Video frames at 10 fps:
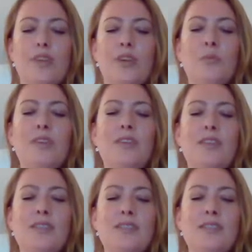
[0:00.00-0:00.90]
And with
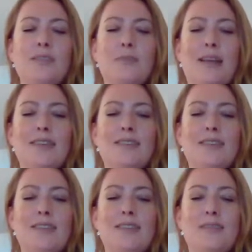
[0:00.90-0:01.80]
this
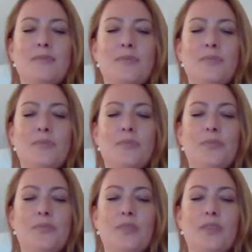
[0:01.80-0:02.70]
expanded
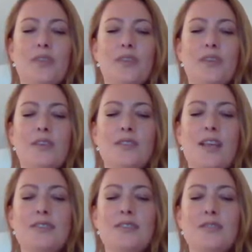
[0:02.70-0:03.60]

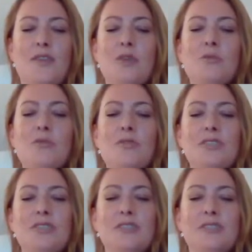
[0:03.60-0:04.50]
sense of our
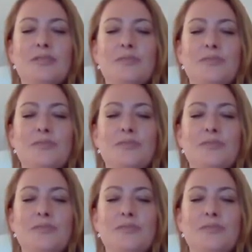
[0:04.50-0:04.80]
auras,